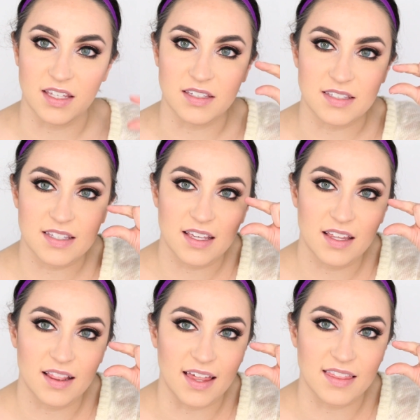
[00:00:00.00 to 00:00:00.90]
is
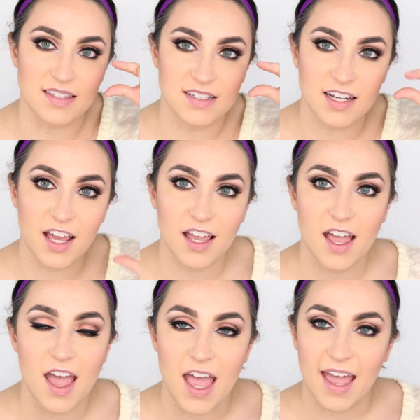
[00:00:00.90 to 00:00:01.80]
like this
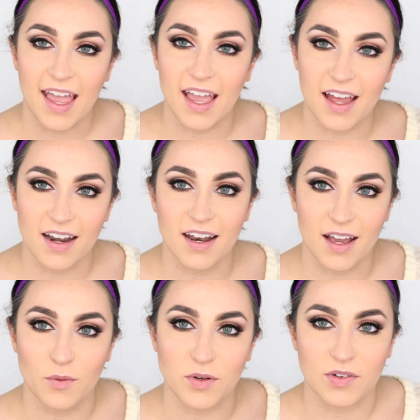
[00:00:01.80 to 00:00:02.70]
today, and
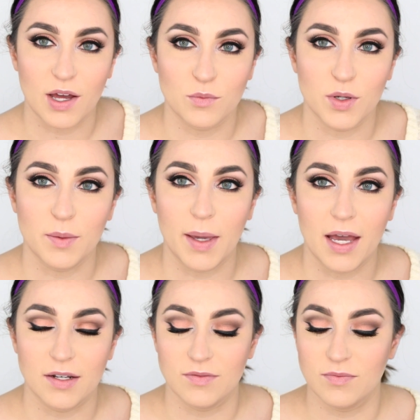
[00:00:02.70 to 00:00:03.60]
I would have gotten really
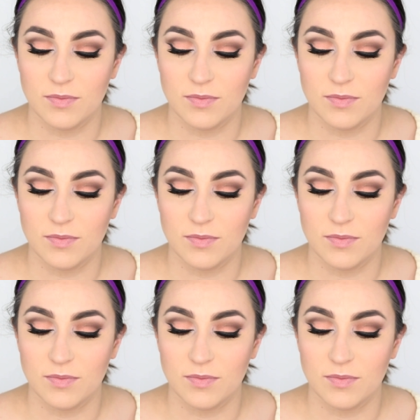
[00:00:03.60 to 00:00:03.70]
mad.